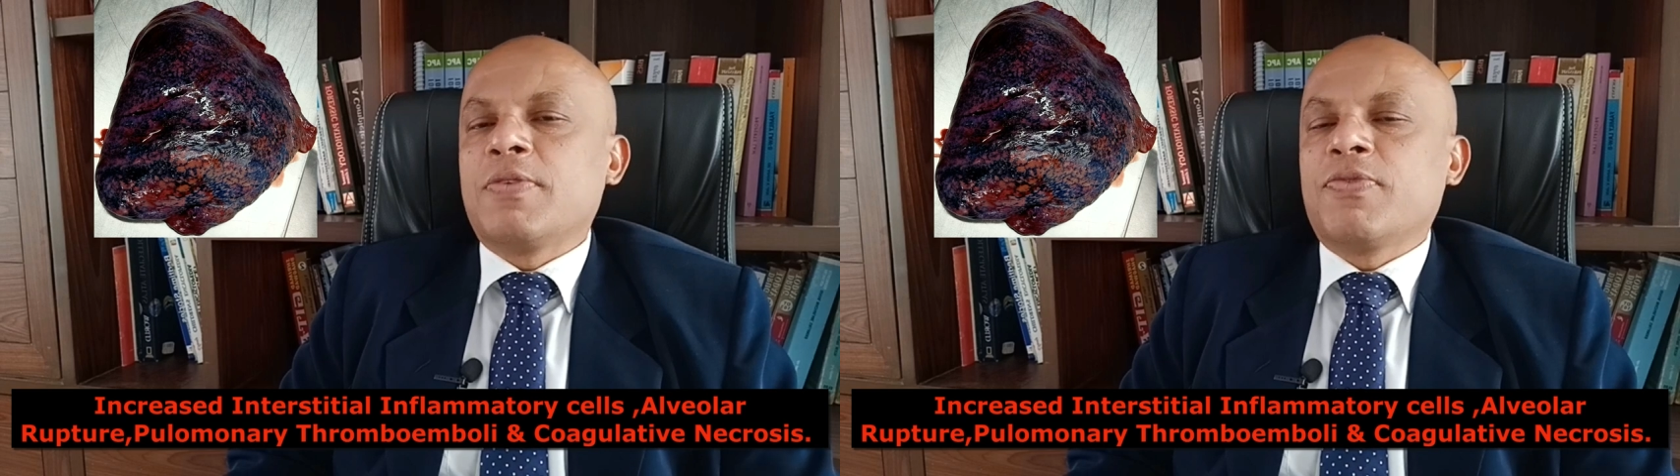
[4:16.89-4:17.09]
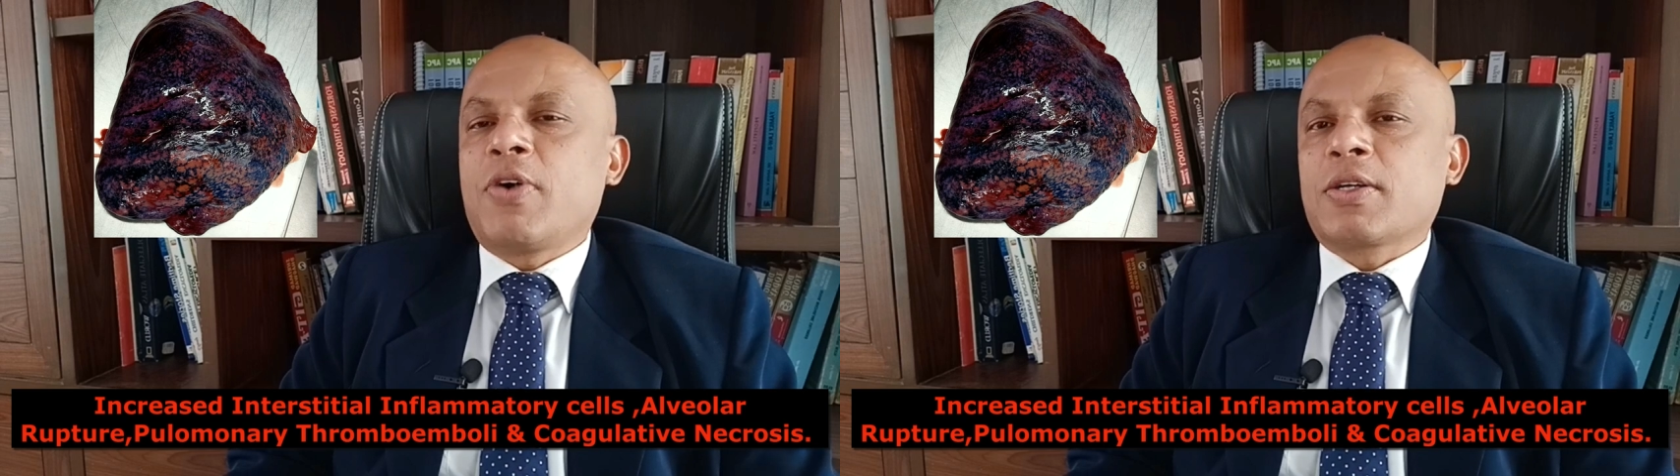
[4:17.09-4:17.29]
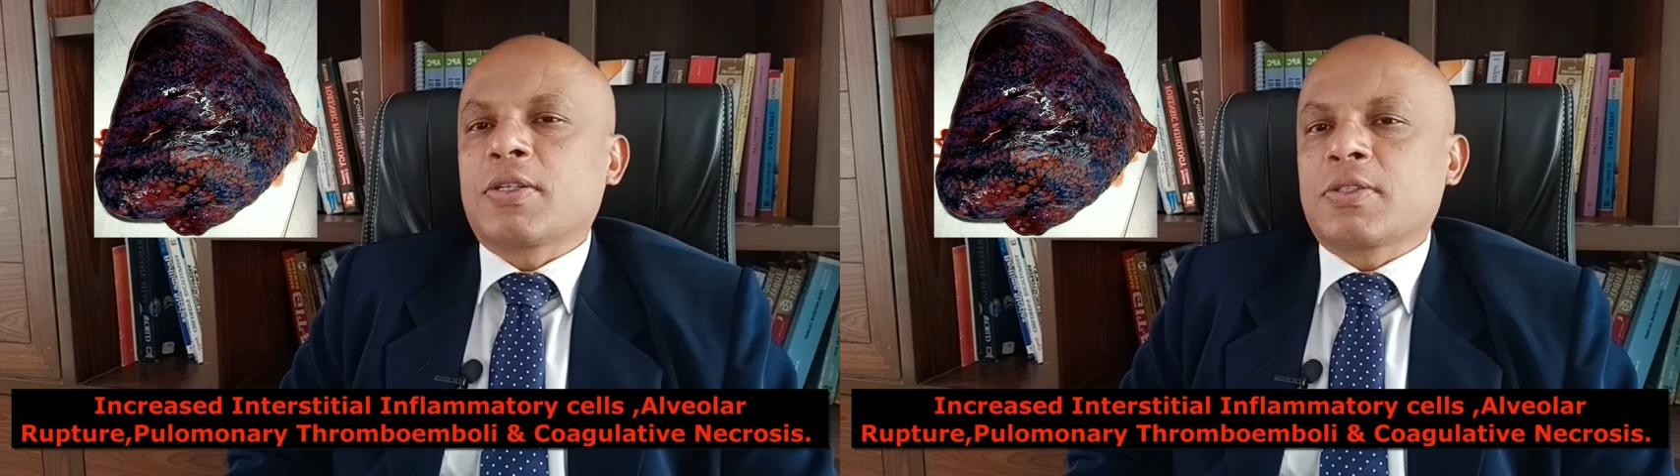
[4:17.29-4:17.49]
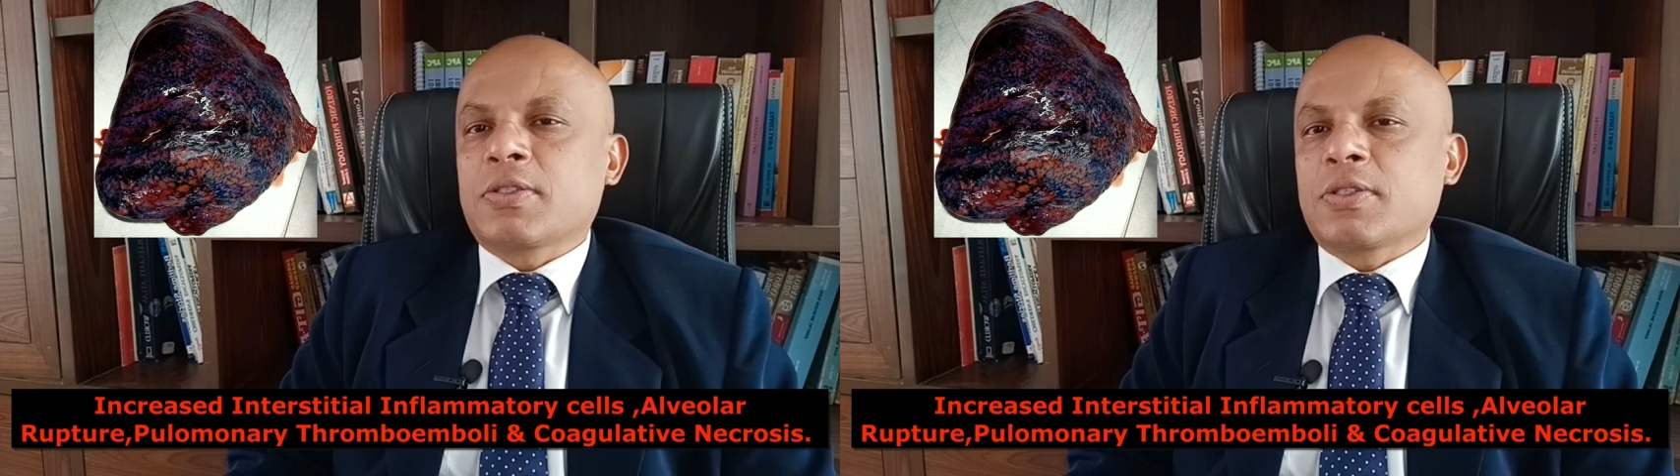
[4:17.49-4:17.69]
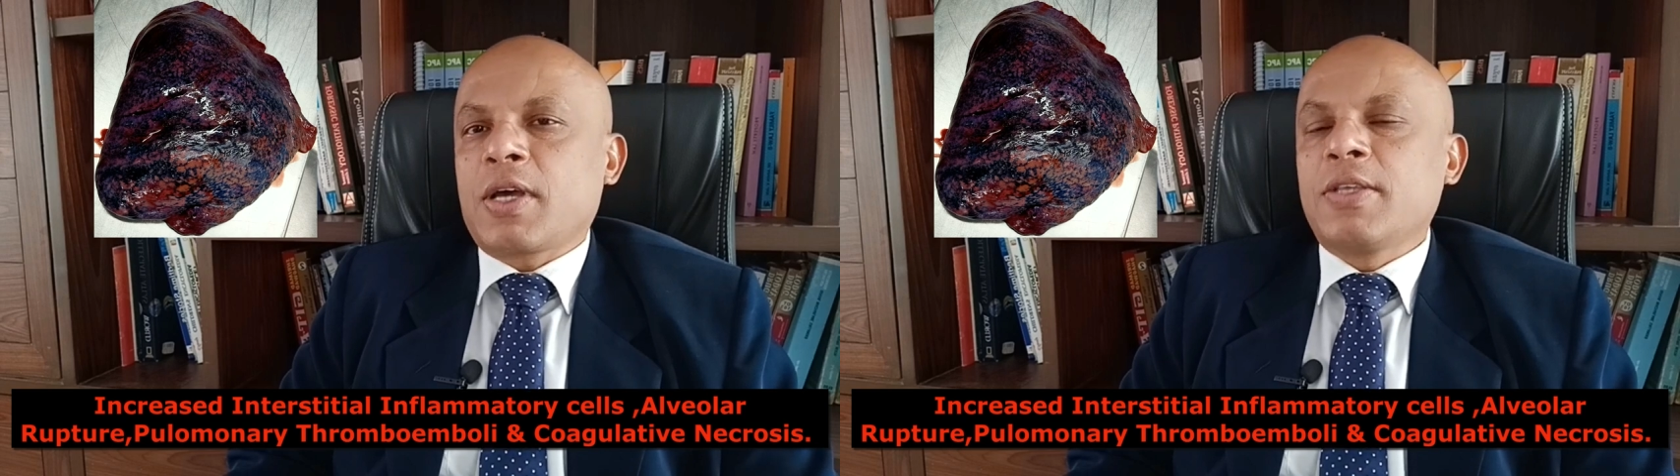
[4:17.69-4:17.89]
infarct
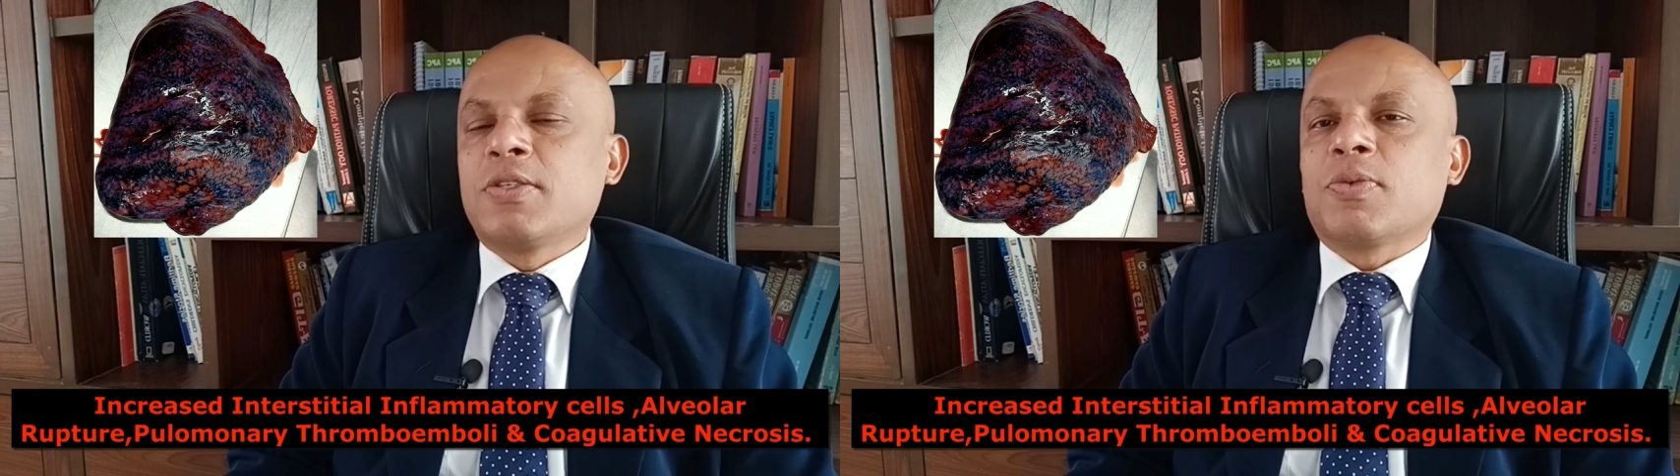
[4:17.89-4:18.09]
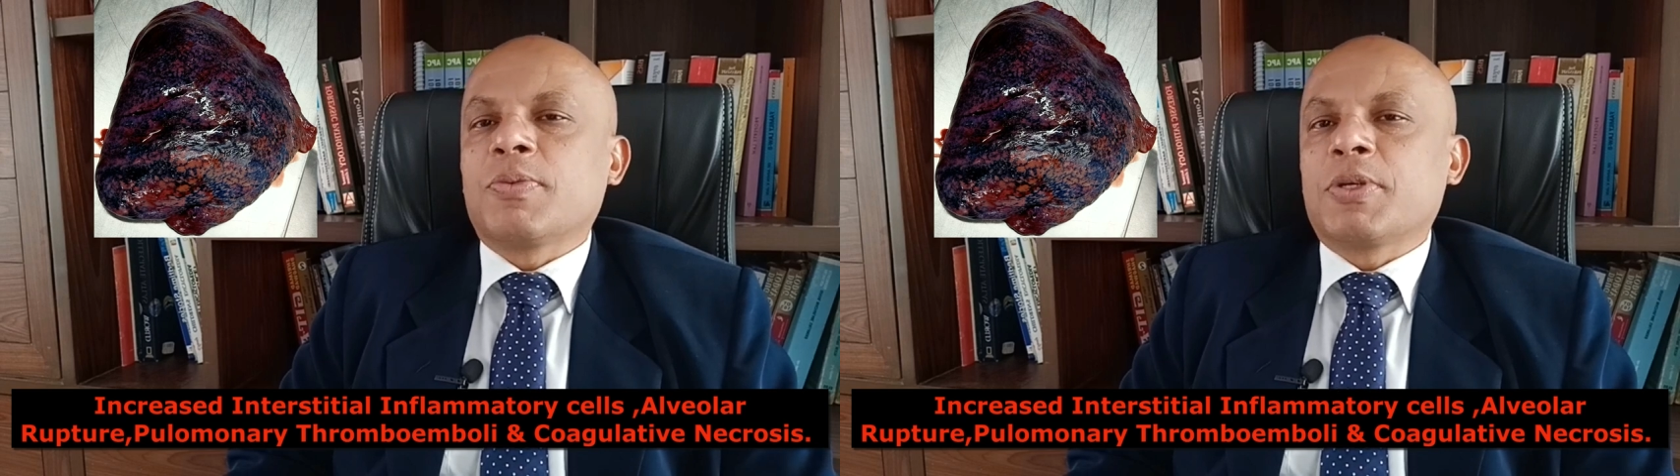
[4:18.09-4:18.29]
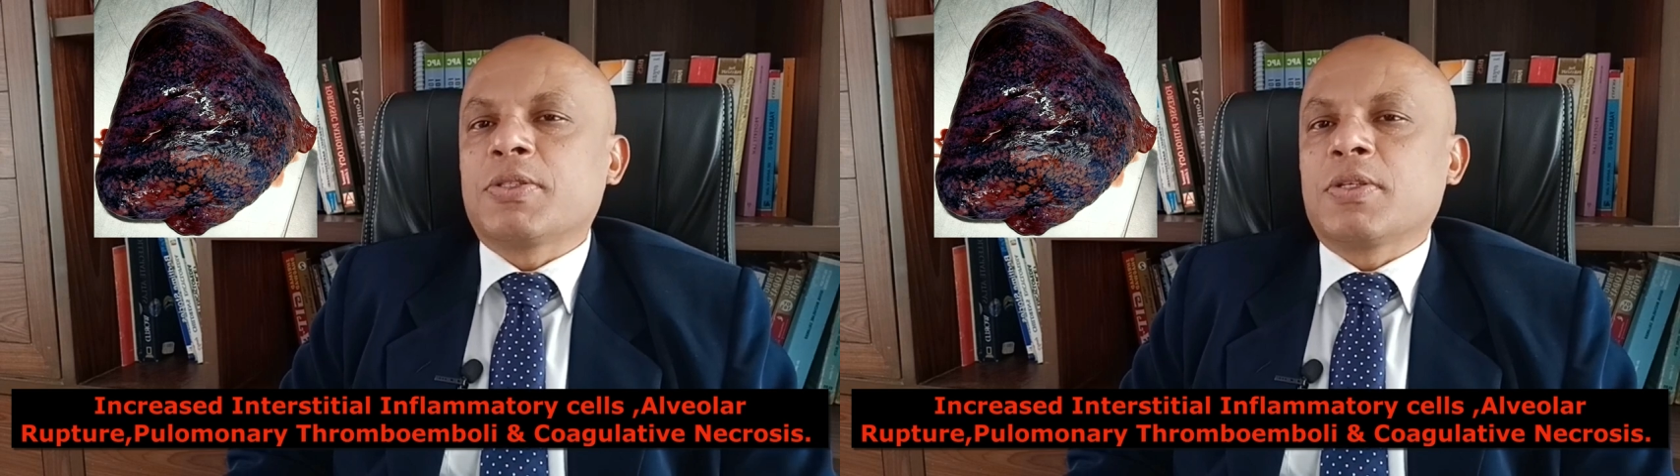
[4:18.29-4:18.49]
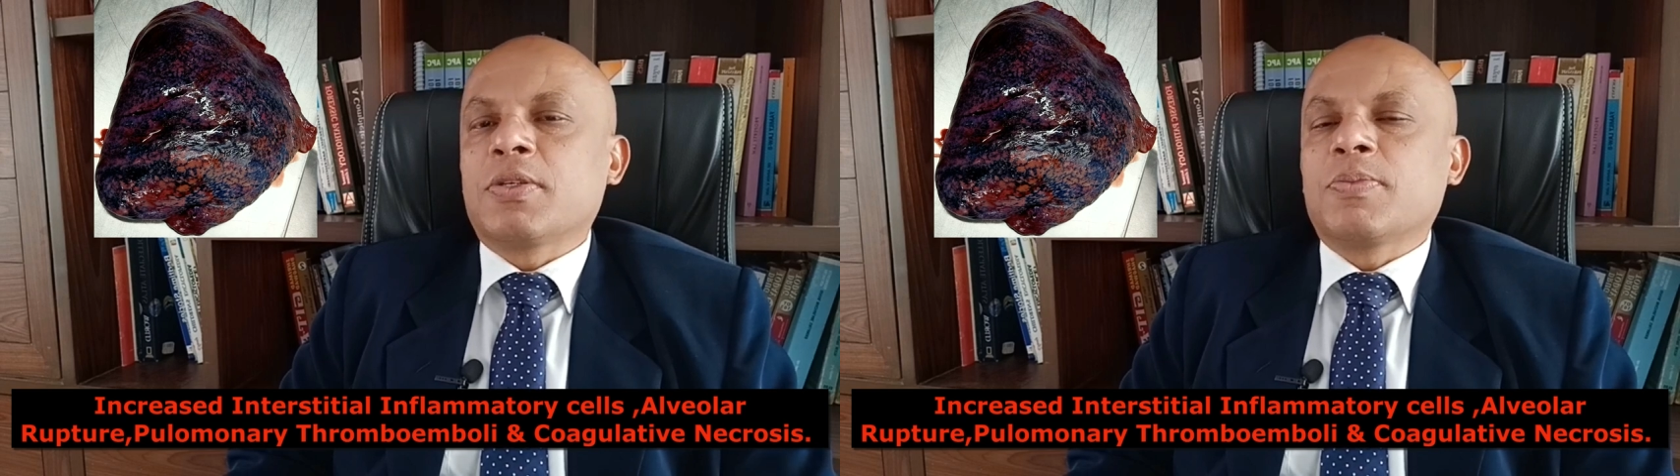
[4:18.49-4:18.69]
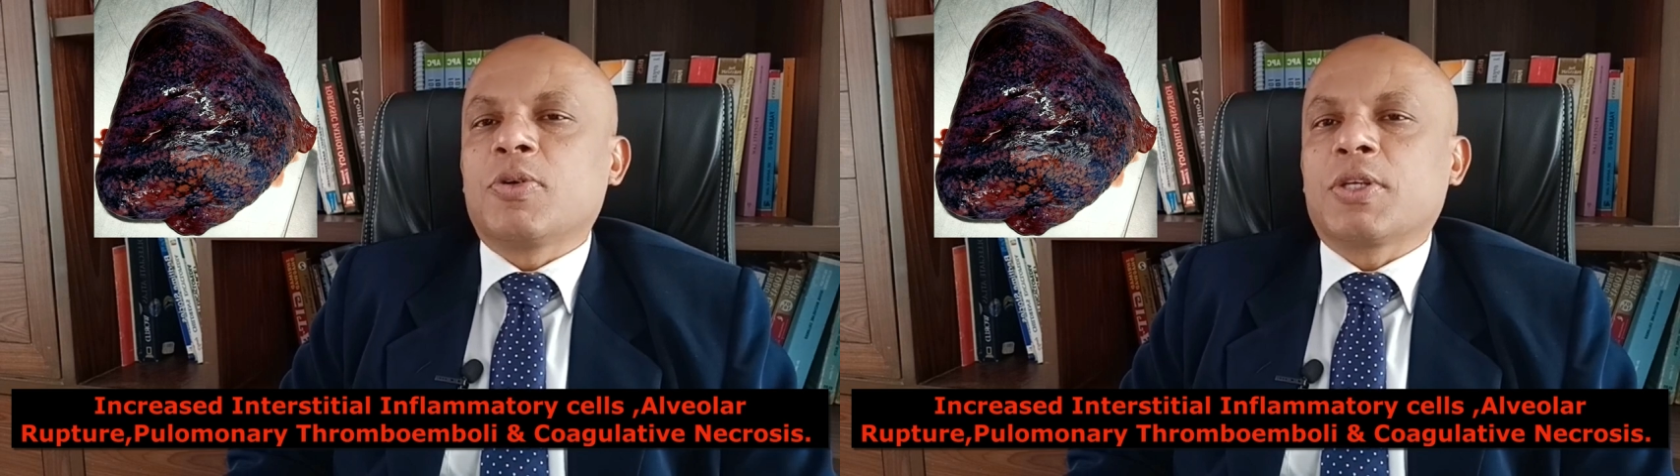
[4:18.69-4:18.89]
signs were
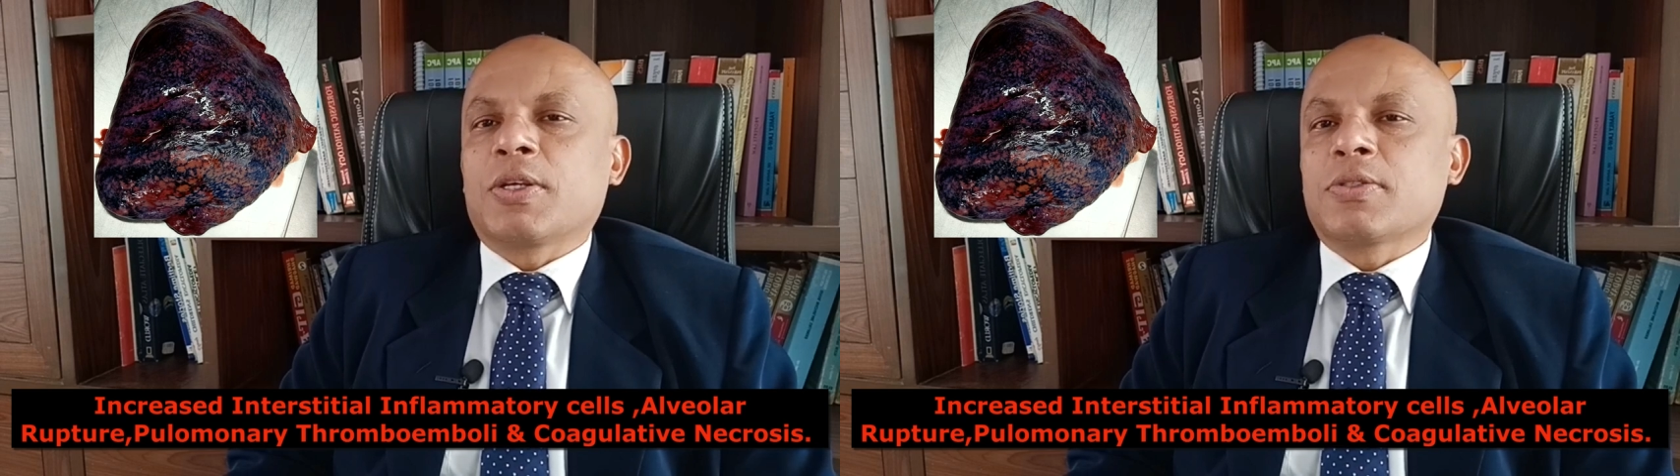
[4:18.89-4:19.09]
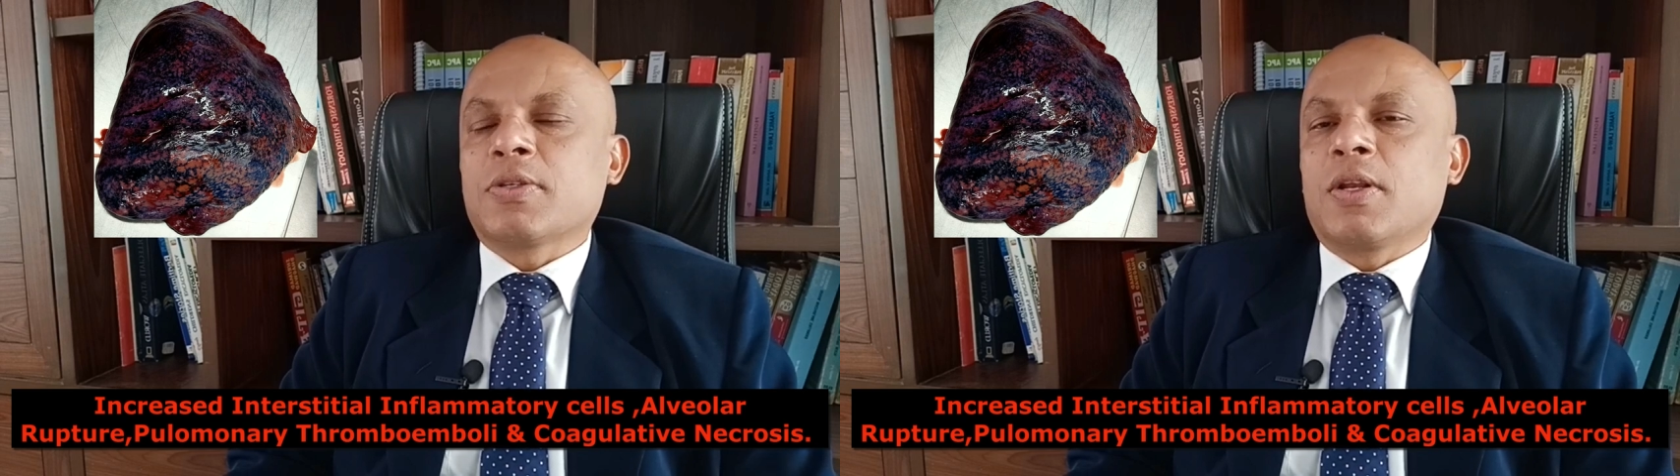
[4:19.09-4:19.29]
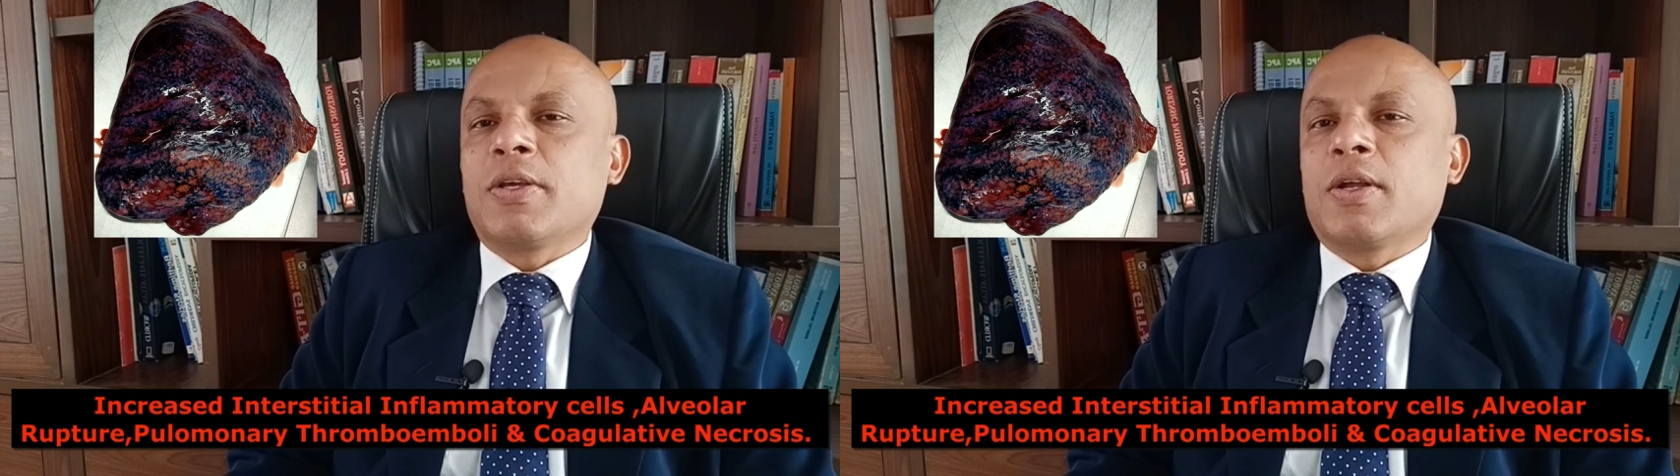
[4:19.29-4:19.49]
present both externally,